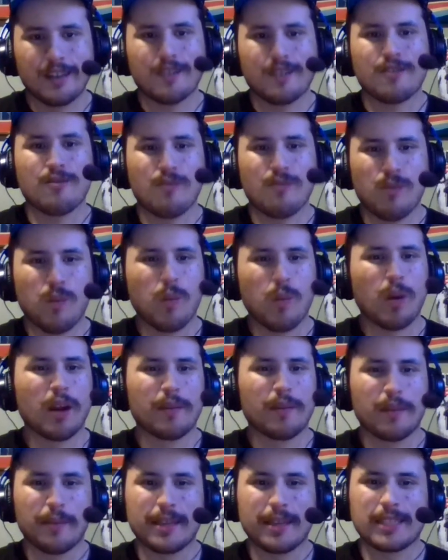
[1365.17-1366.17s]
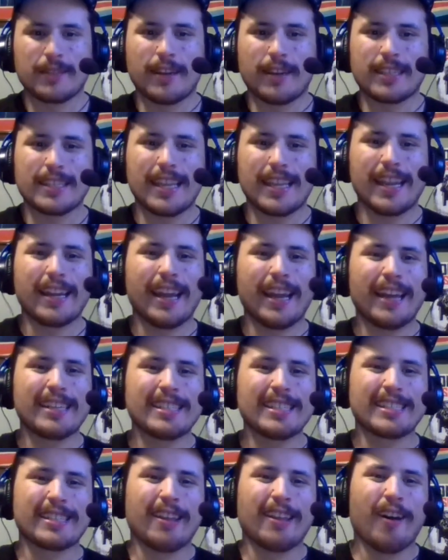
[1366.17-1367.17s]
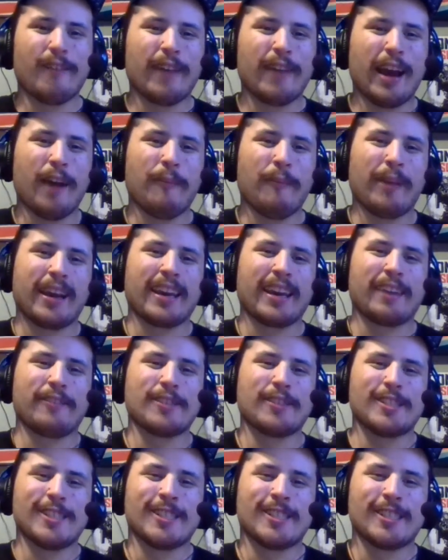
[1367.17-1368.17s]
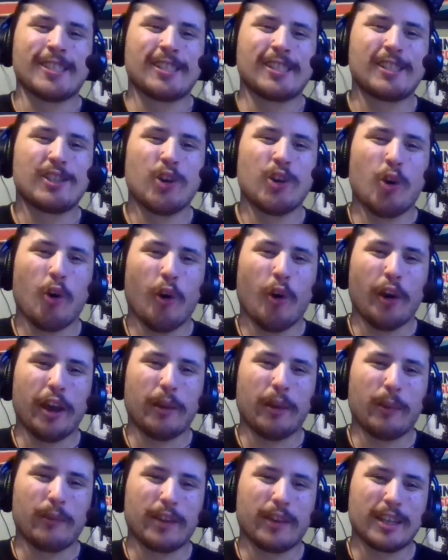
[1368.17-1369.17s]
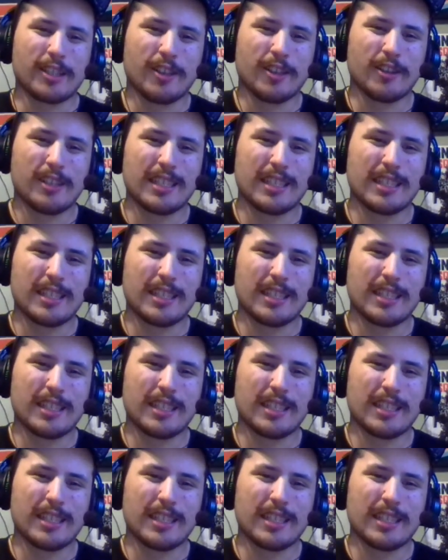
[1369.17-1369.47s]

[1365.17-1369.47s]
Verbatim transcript: one of the best fights. And I just love how Makagi is just toying with Godzilla,